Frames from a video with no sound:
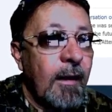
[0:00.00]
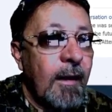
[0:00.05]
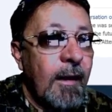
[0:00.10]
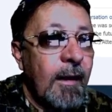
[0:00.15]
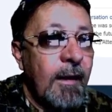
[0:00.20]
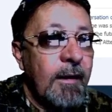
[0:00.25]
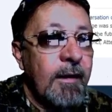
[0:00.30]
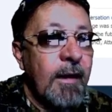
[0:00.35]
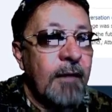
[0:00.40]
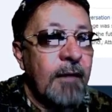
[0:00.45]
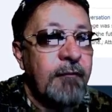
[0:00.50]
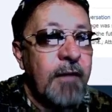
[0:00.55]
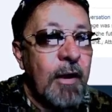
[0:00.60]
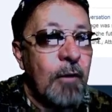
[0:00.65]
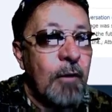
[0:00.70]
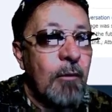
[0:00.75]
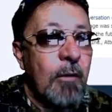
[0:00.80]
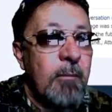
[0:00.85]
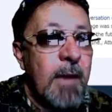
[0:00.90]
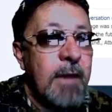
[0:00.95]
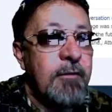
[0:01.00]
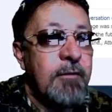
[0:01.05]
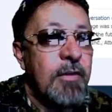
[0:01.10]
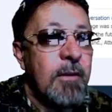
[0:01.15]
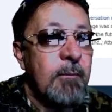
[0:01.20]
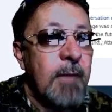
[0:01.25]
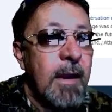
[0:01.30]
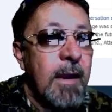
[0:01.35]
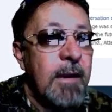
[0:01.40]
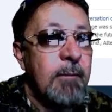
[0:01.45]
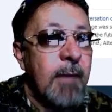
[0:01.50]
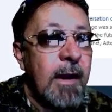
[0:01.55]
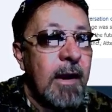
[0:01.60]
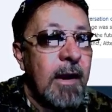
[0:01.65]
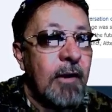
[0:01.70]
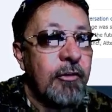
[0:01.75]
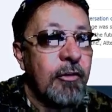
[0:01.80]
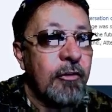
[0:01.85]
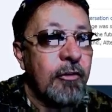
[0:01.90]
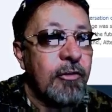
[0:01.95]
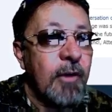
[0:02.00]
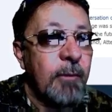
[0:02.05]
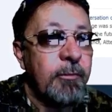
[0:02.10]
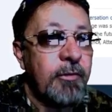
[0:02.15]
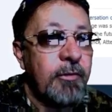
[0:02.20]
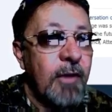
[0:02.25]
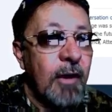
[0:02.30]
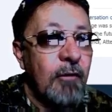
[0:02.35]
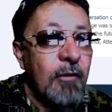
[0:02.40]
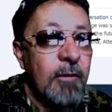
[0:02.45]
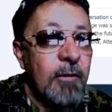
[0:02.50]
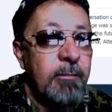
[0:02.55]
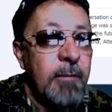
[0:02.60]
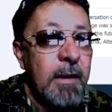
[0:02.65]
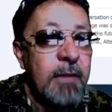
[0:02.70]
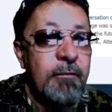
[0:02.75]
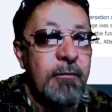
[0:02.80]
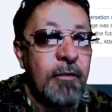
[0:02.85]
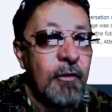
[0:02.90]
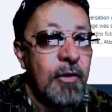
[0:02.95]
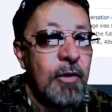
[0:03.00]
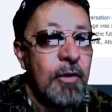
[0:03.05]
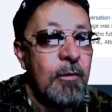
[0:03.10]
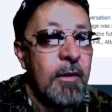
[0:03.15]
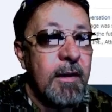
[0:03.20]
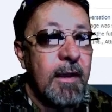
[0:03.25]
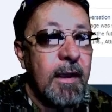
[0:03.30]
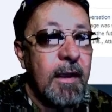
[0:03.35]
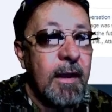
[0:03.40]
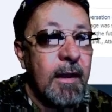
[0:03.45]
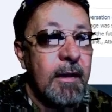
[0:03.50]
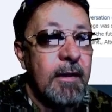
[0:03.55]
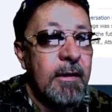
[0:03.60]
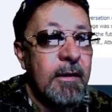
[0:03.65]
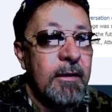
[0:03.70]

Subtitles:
And I figured, well, maybe the main manager is upset with me for doing that.